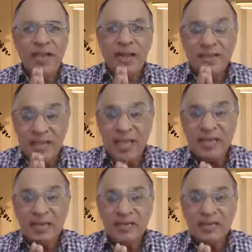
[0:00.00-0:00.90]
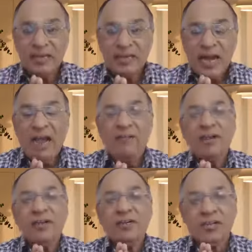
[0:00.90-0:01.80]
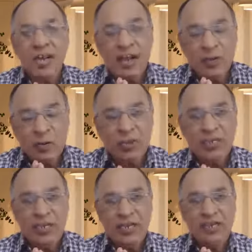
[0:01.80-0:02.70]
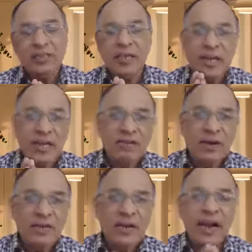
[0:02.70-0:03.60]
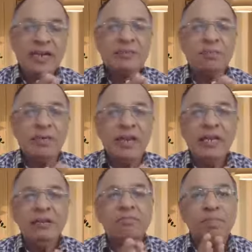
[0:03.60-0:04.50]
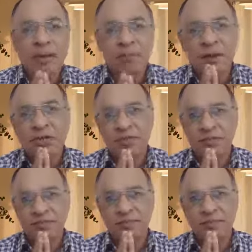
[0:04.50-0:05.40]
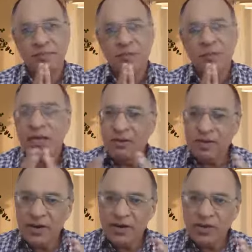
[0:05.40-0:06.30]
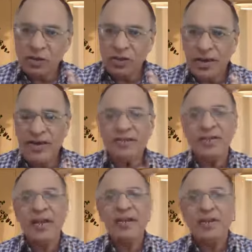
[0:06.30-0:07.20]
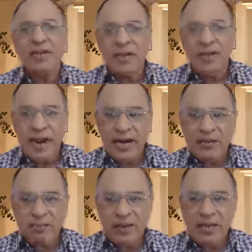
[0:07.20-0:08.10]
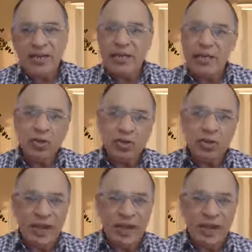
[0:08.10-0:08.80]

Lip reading: And then I will try to see the liver and spleen palpation. Liver is on the right side and spleen is on the